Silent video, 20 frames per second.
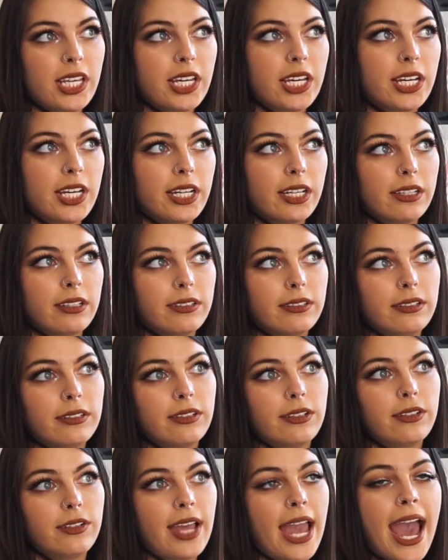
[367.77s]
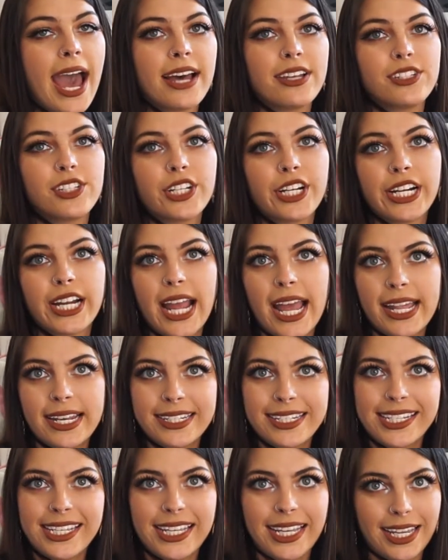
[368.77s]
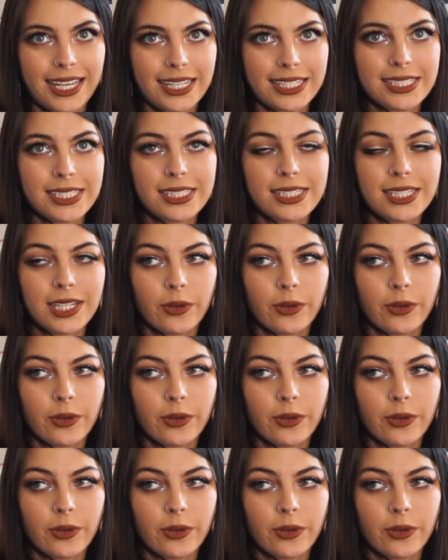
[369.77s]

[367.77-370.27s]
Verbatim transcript: has her NDEs,